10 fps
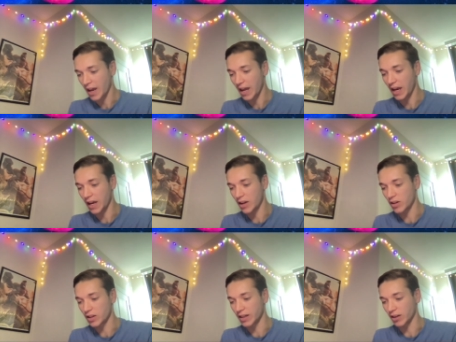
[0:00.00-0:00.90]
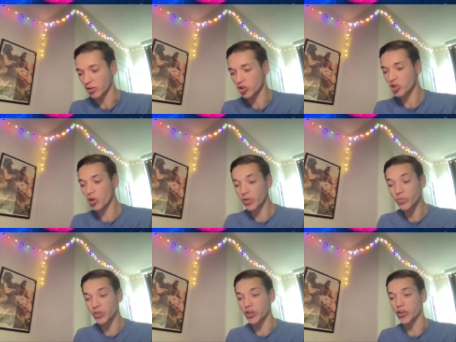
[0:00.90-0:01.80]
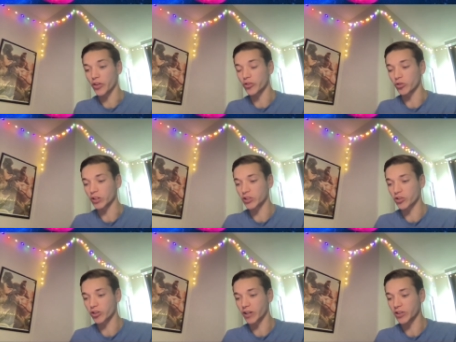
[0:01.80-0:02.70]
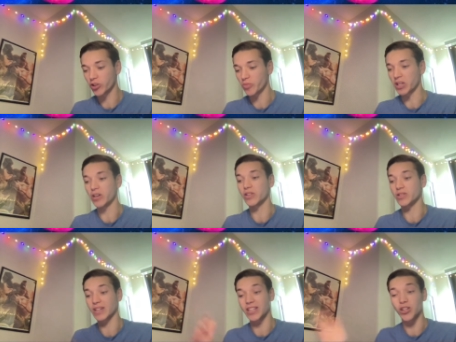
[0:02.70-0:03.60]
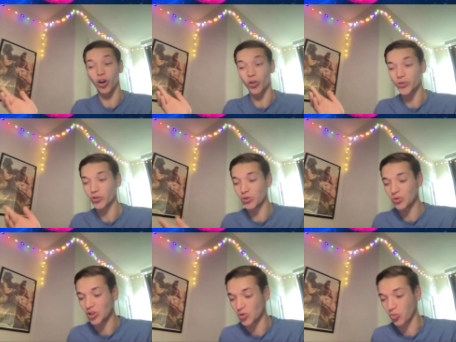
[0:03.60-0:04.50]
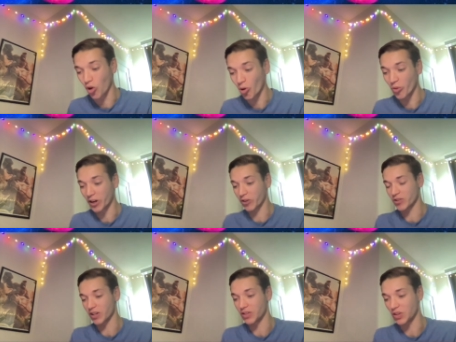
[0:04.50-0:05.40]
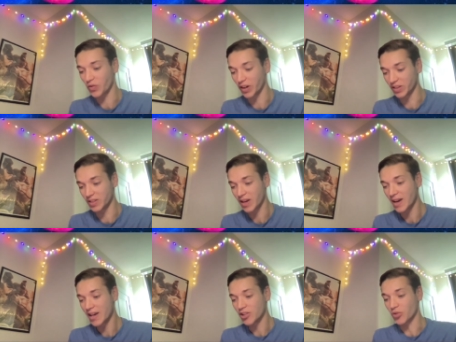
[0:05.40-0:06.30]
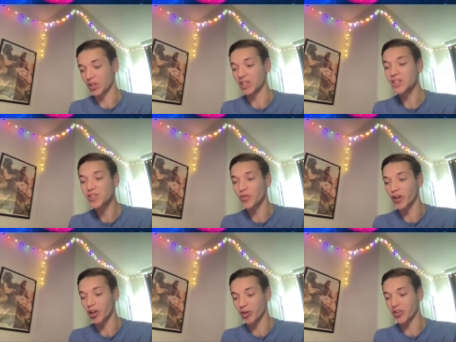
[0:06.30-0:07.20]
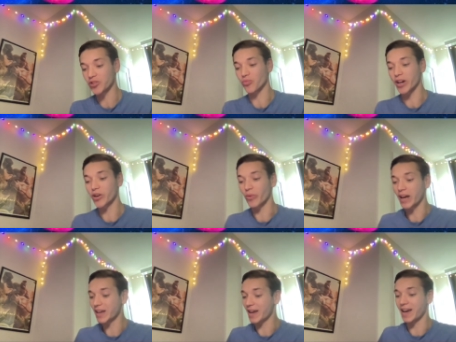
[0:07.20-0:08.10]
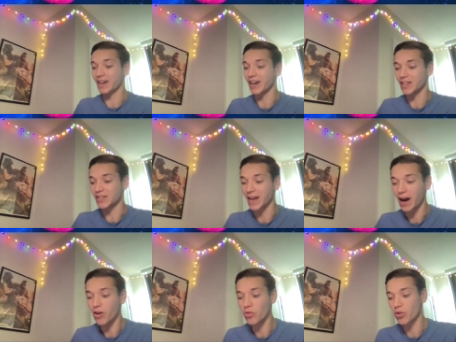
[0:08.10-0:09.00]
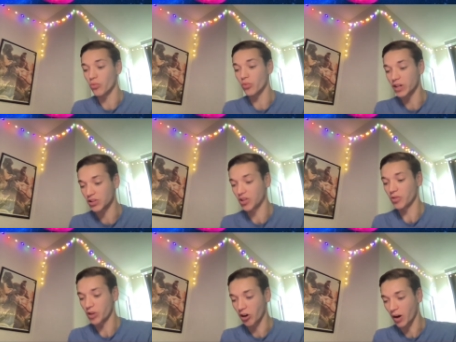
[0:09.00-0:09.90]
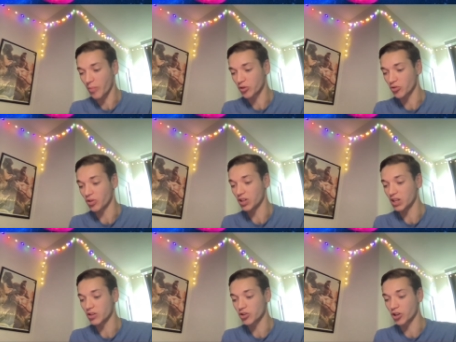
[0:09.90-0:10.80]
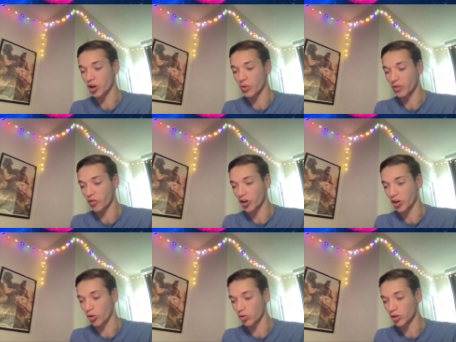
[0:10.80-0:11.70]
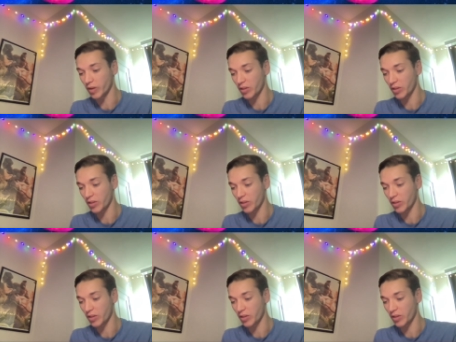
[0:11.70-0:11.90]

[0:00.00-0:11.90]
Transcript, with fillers: And yeah, let's just go in with another Elixir Collector because he also used his Wall Breakers on defense, so he needs to Fireball this right away. And guys, now is going to be our opportunity to go in for a Golem, I